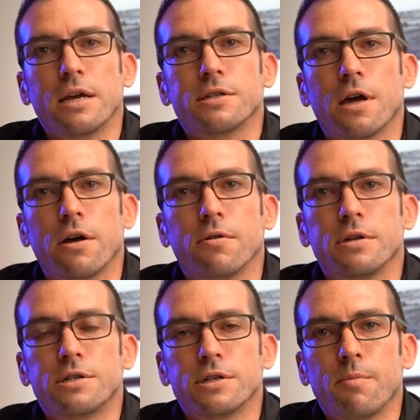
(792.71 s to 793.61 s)
So
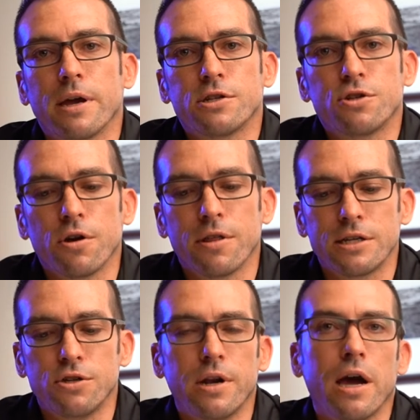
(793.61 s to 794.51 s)
just make sure
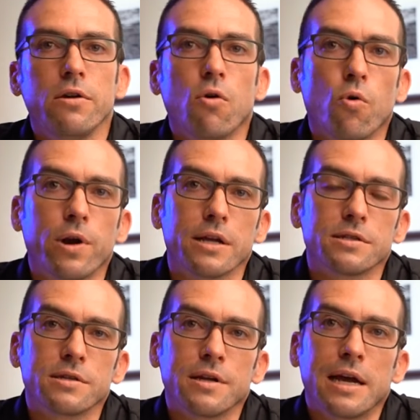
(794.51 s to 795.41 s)
that you know your audience